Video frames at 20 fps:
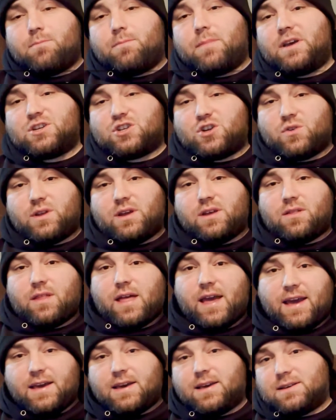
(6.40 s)
Make sure to hit
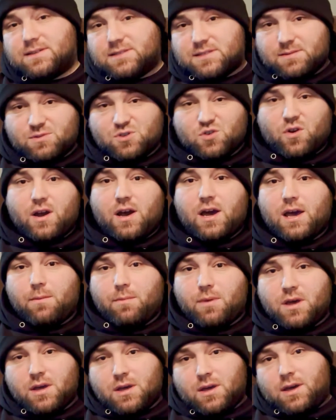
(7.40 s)
like, subscribe,
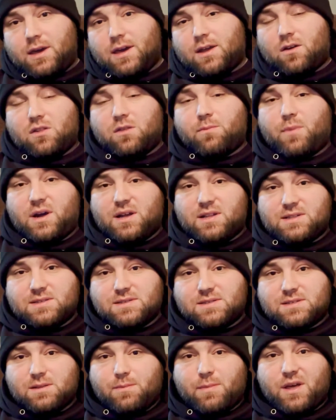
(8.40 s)
hit all the
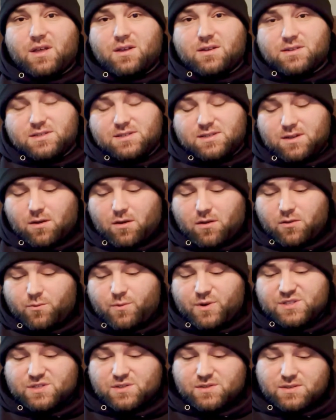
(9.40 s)
buttons, the bells, all the
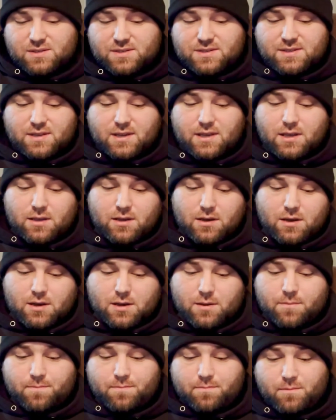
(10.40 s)
whistles,
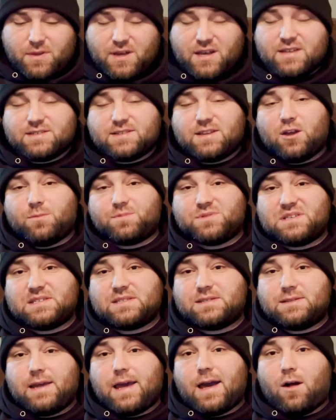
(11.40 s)
because it helps us
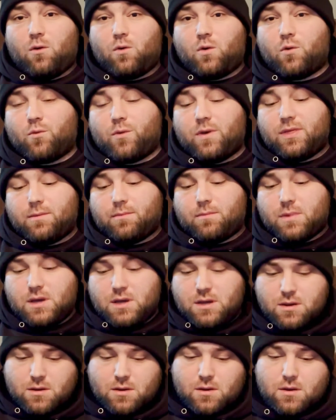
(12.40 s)
in the algorithm.
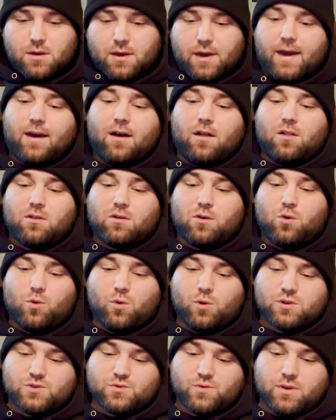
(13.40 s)
Al
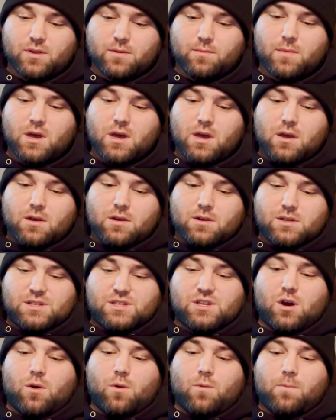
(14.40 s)
Gore's rhythm.
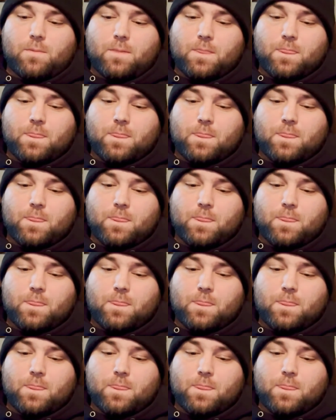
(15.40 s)
So,